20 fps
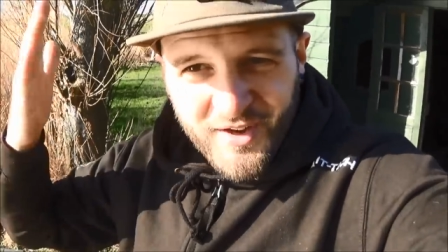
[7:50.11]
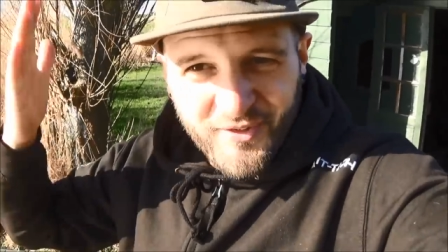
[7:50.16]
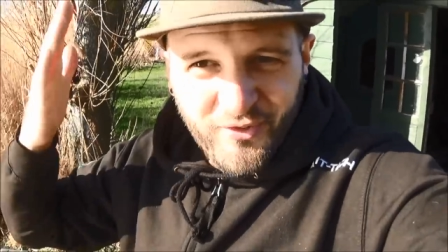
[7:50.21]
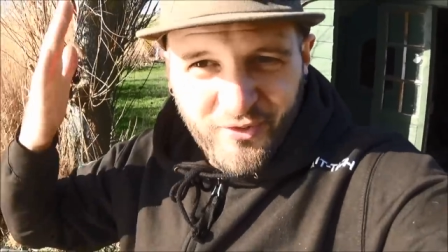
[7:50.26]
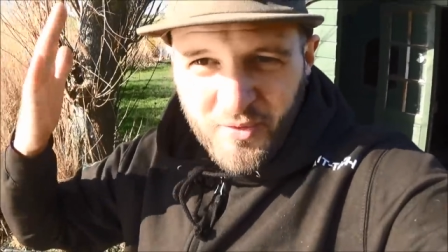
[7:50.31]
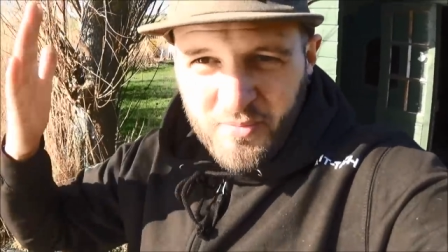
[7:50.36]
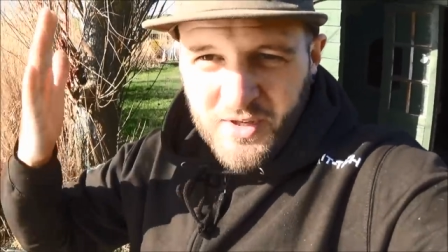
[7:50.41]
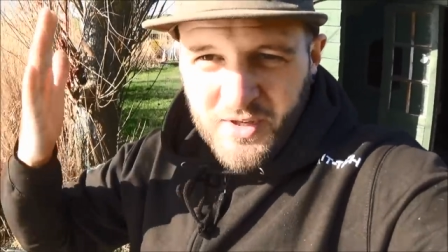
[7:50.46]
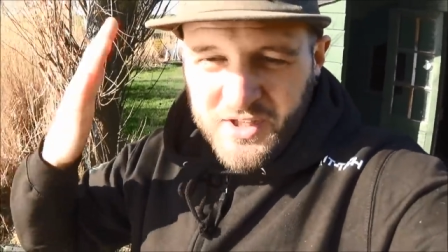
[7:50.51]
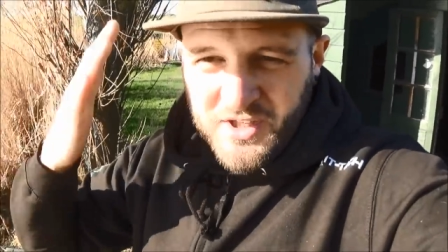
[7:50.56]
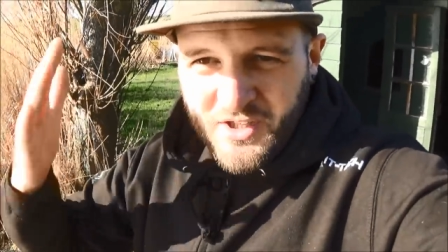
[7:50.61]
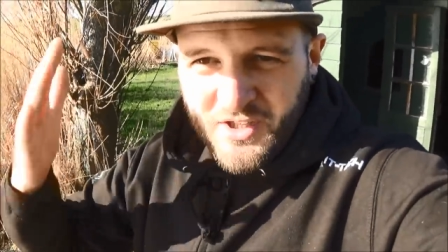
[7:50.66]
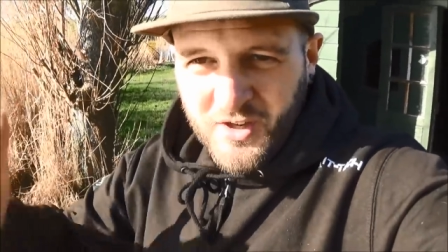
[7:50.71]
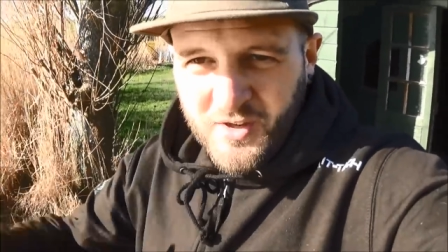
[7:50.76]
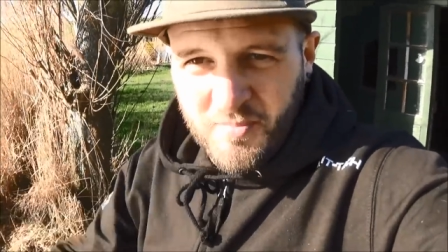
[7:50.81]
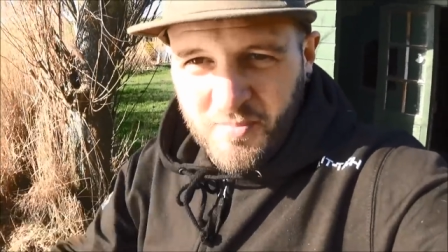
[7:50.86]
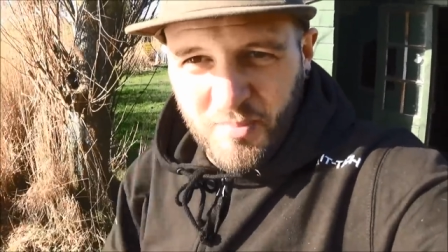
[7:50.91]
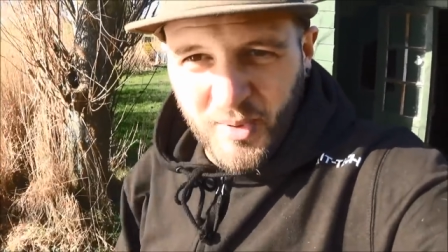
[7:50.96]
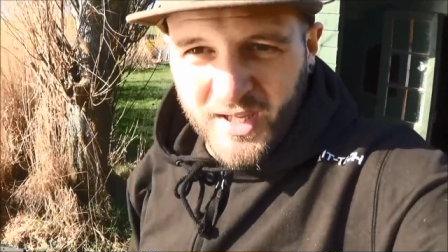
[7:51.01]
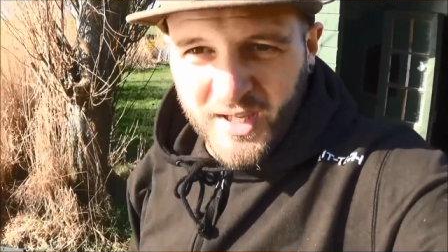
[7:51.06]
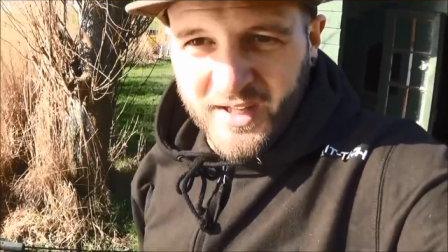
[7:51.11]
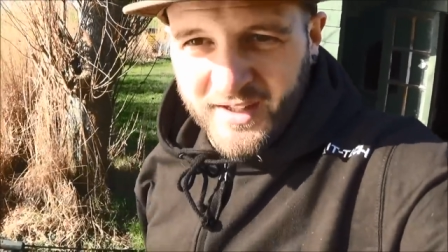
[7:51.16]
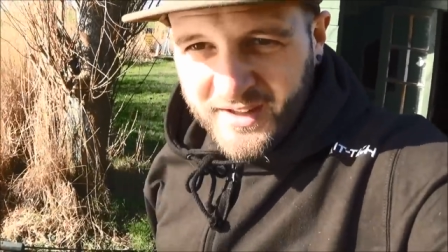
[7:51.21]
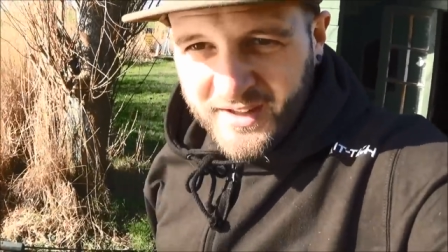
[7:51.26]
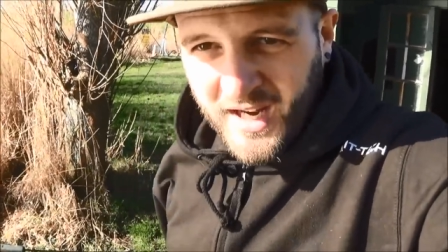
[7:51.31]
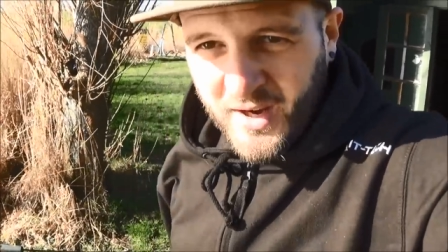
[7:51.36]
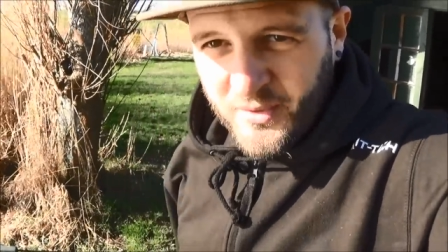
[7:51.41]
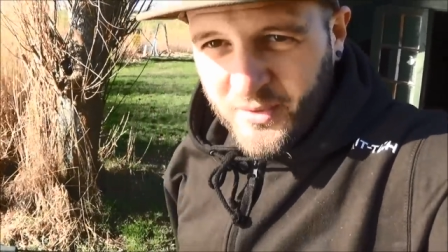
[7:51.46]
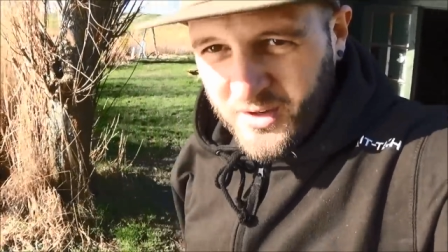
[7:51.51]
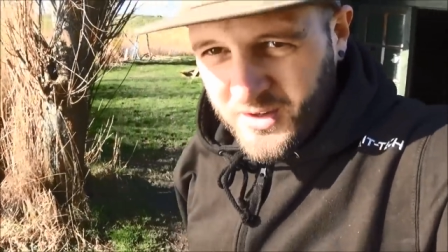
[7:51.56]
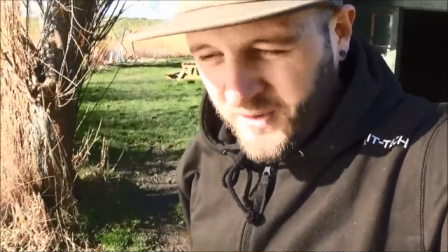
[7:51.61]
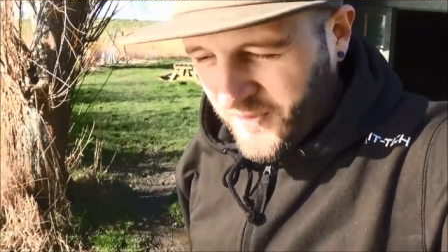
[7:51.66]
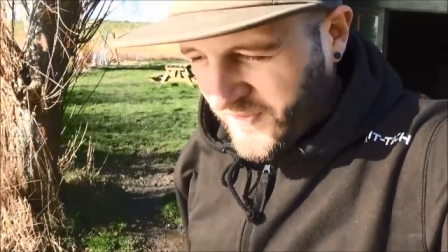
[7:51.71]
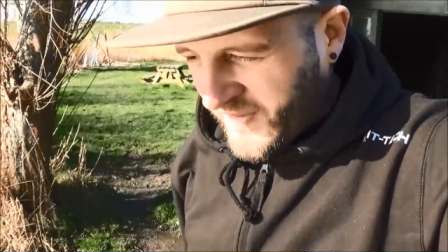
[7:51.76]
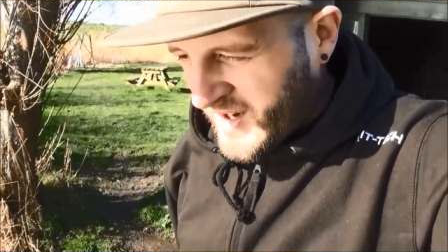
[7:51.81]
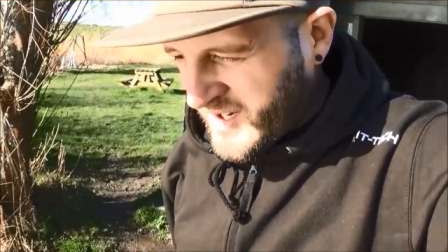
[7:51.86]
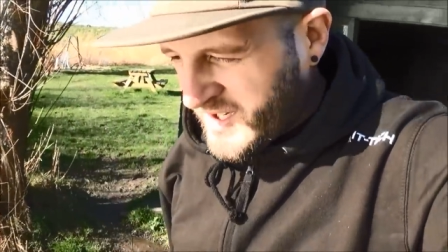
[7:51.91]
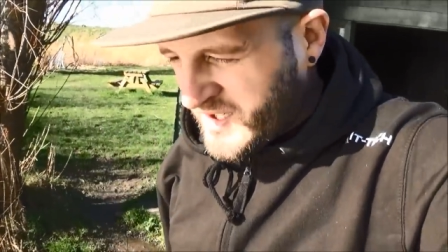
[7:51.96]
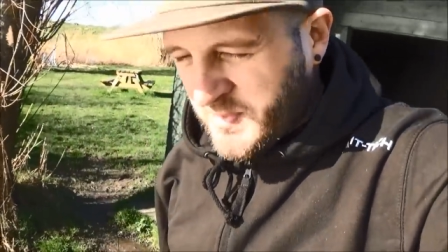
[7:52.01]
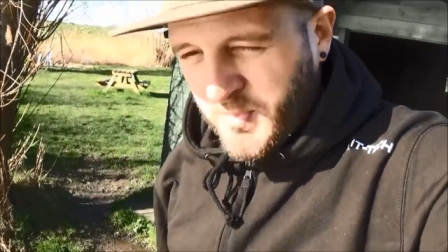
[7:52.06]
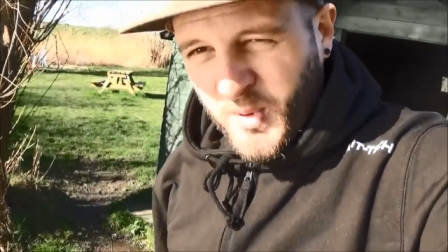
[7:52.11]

from this sun beating down in your face.